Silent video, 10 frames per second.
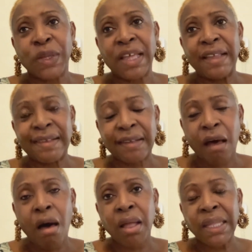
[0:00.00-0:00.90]
whether it's
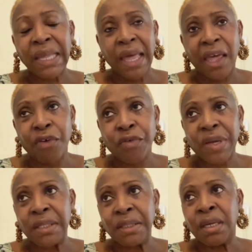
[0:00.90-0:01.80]
cod,
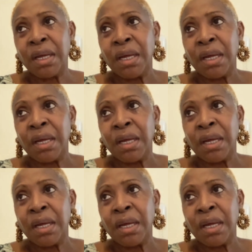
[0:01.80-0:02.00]
herring,